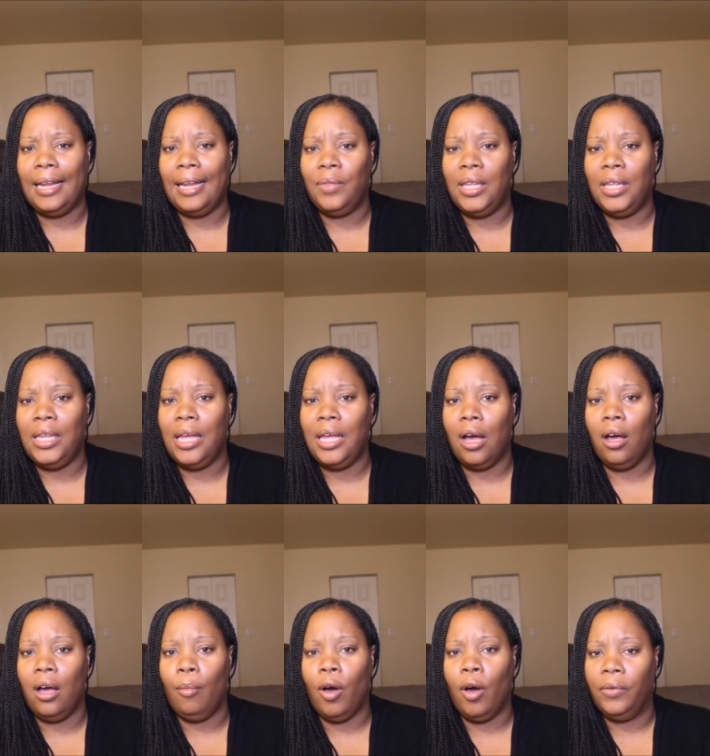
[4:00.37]
of the
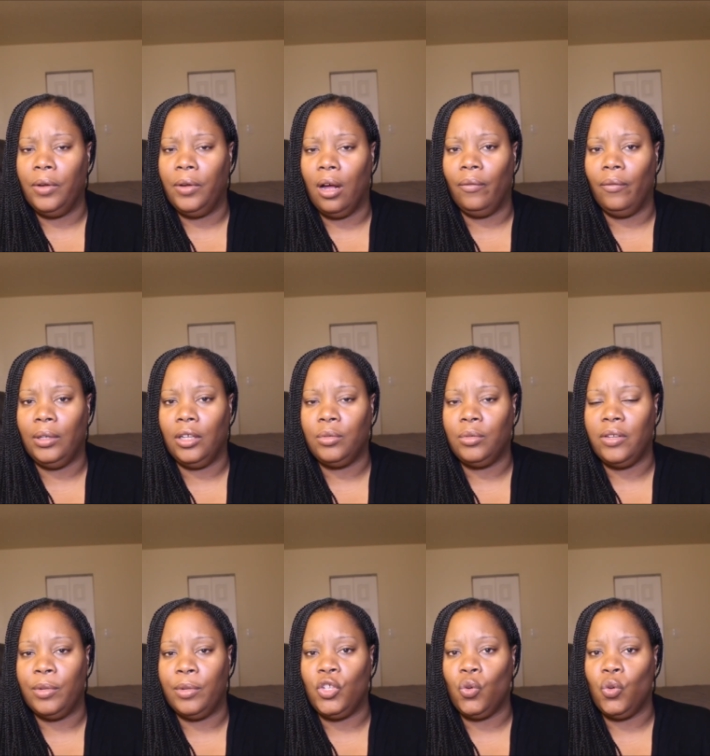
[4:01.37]
offering envelopes
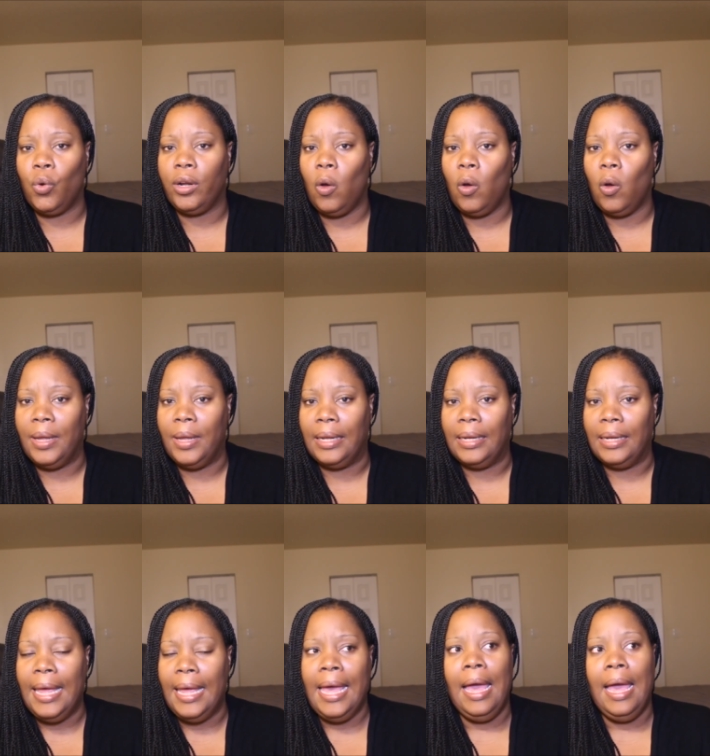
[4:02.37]
have been torn open.
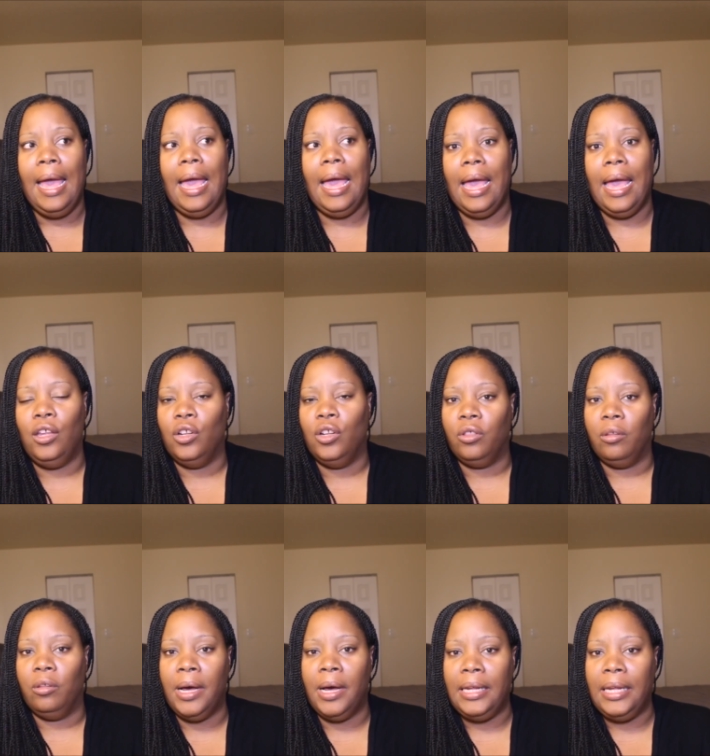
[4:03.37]
And, you know, the
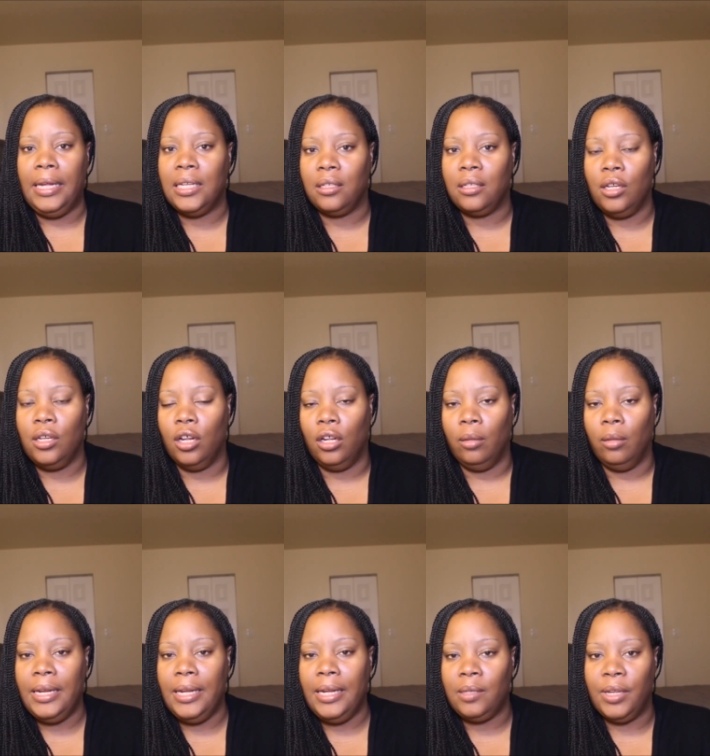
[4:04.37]
money
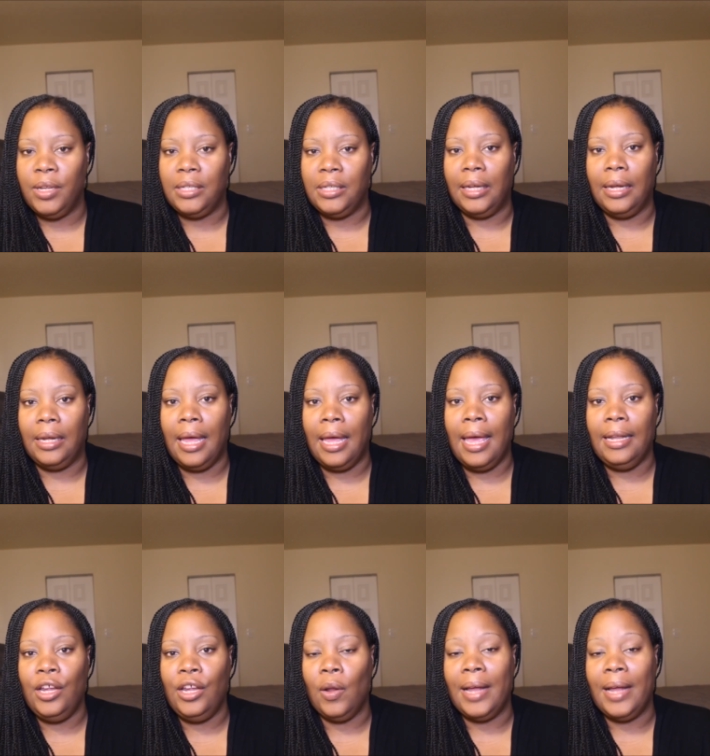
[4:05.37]
is missing.
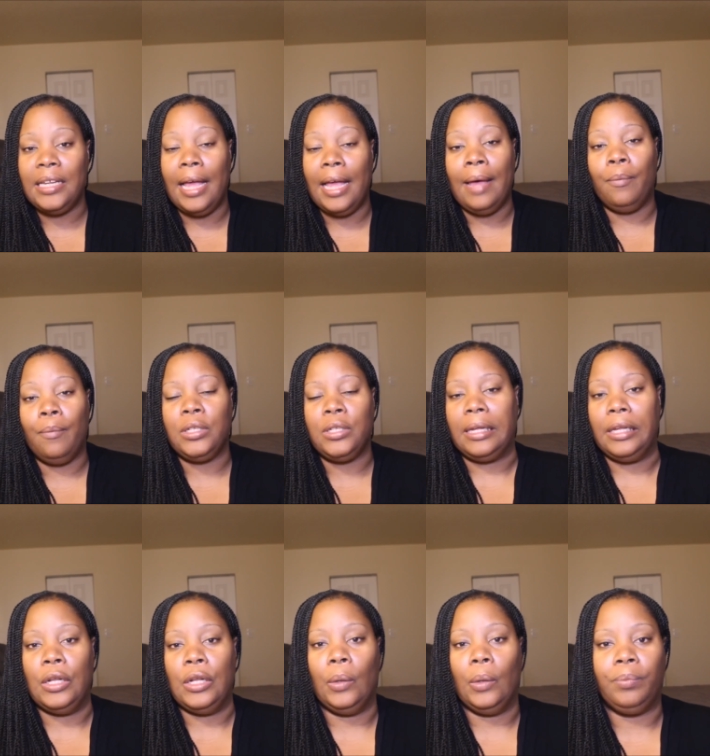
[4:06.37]
And, you know, I was,
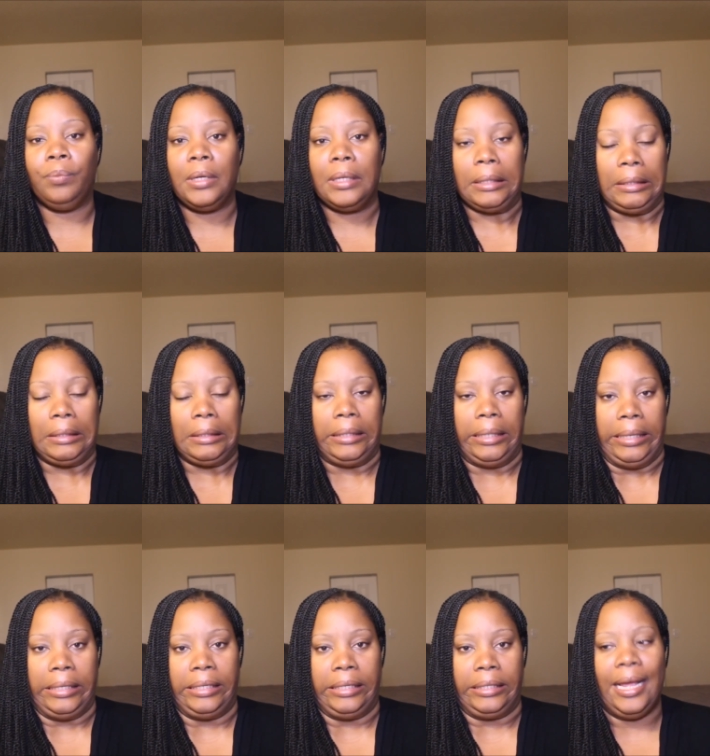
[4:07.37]
you know,
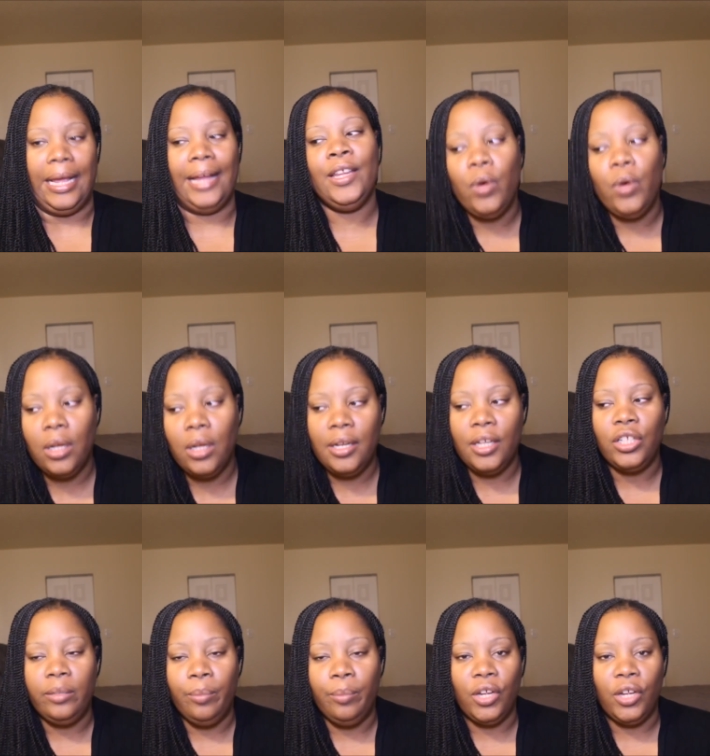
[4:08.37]
I didn't want to
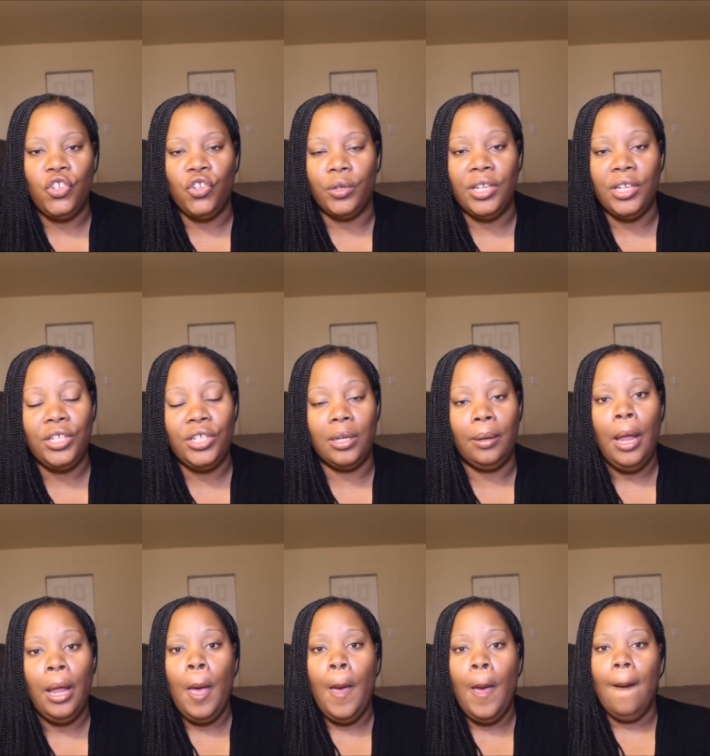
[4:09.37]
initially bring it to your attention,
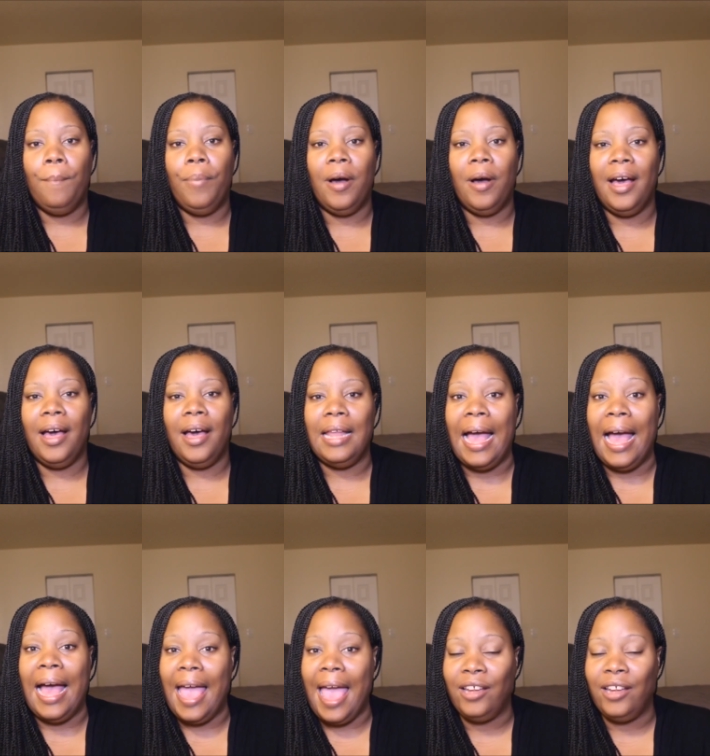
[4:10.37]
but
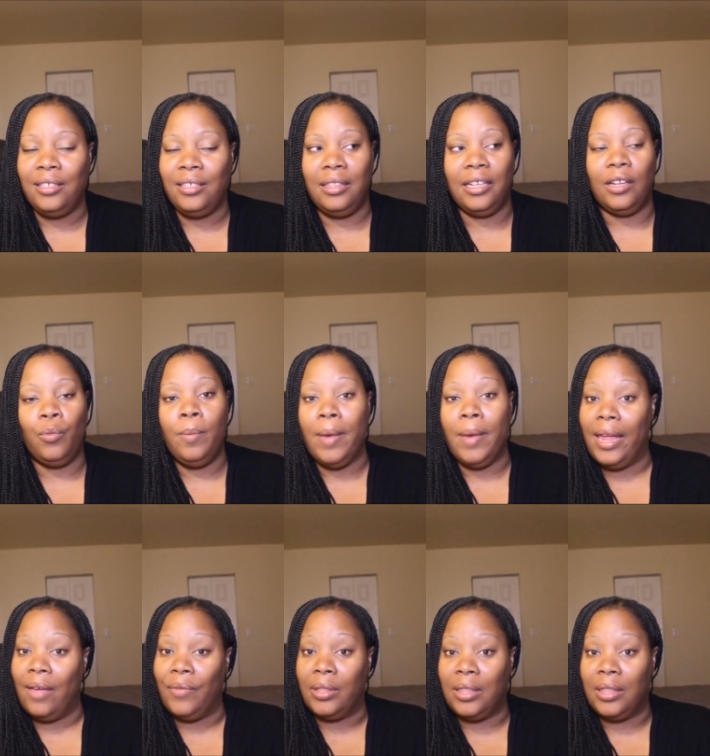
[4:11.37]
I actually think that we might
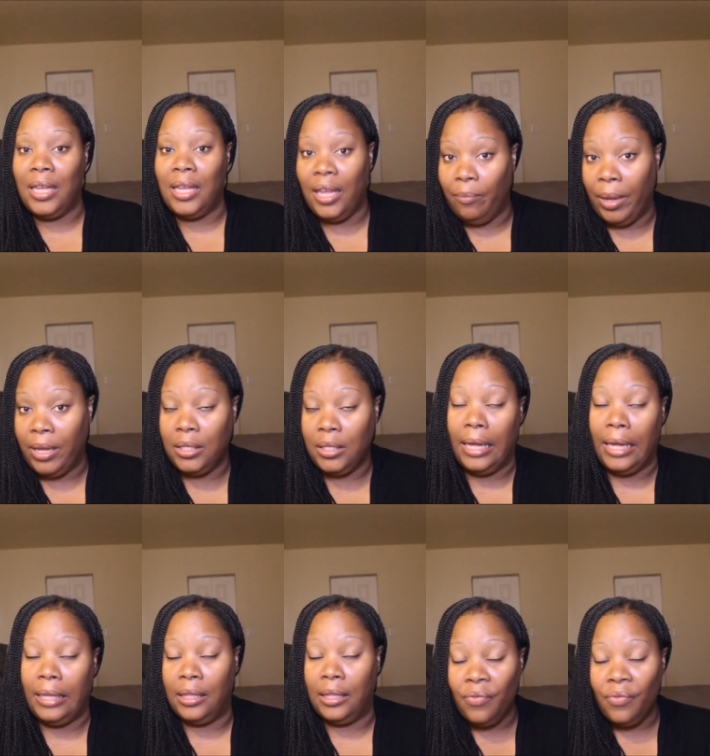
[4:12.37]
have a
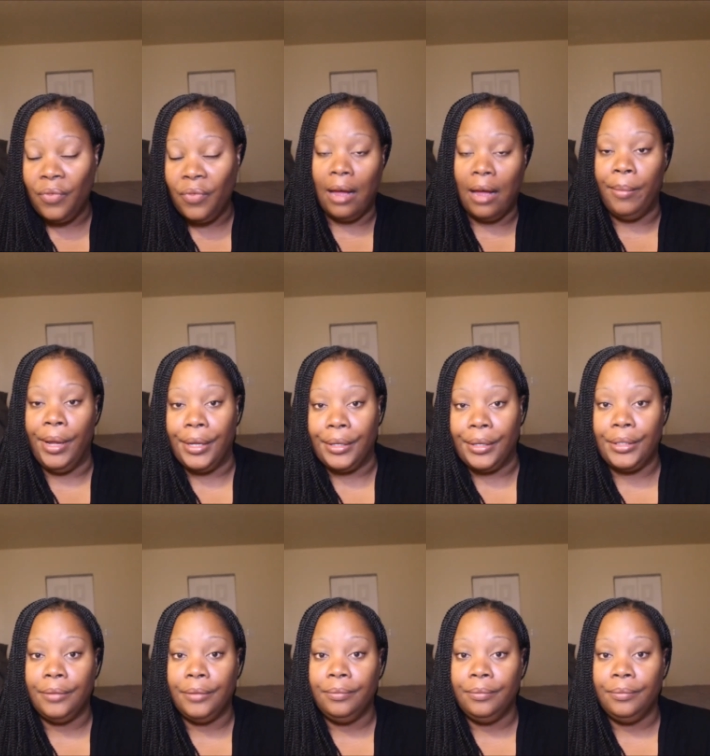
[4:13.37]
thief in our midst.